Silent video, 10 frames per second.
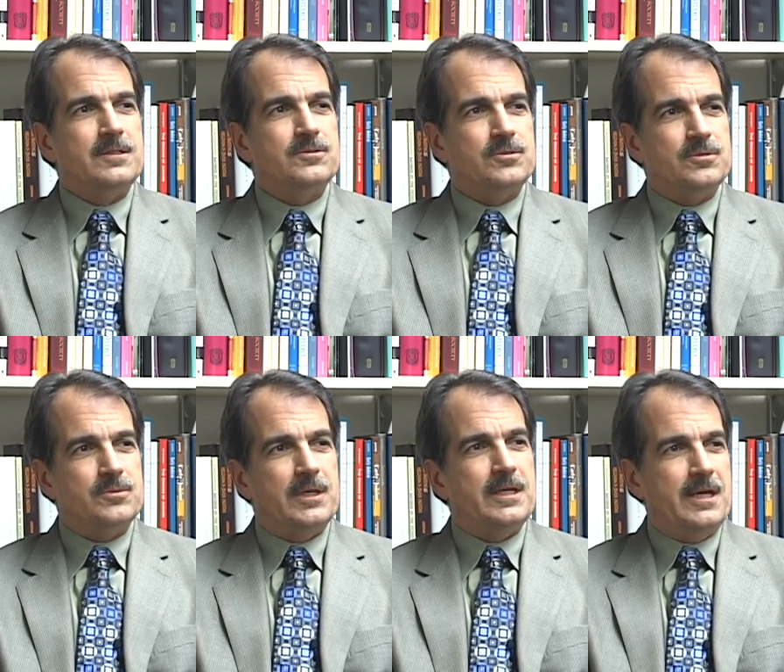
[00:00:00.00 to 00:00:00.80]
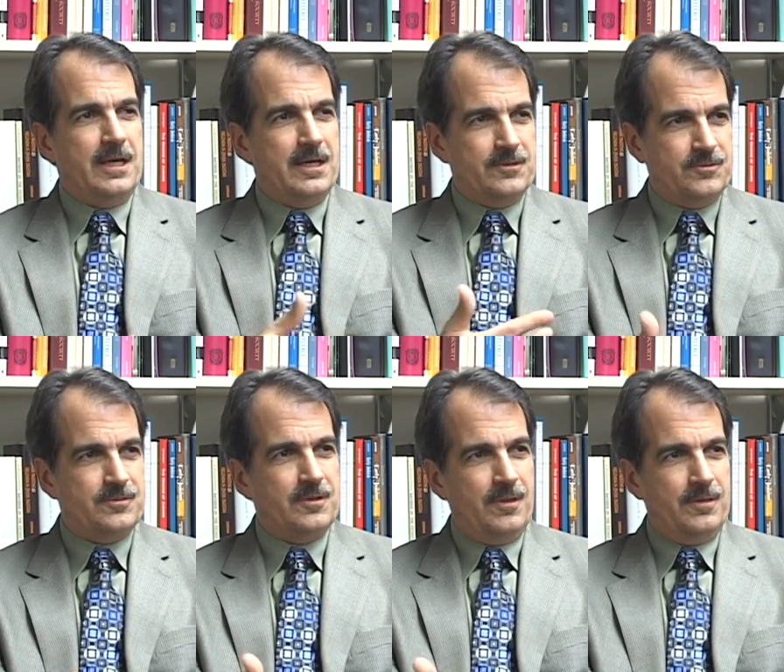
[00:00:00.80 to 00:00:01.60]
to enhance
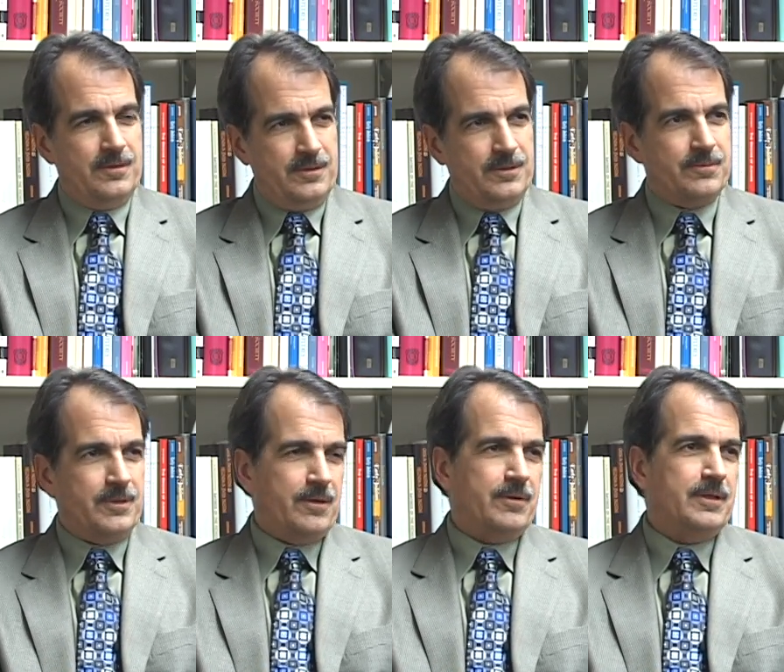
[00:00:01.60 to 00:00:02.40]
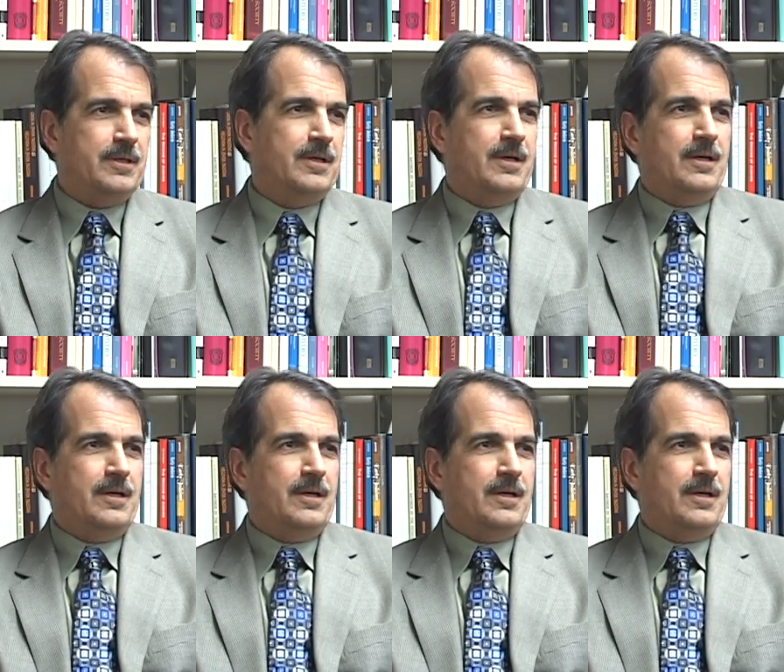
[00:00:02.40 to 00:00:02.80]
the literary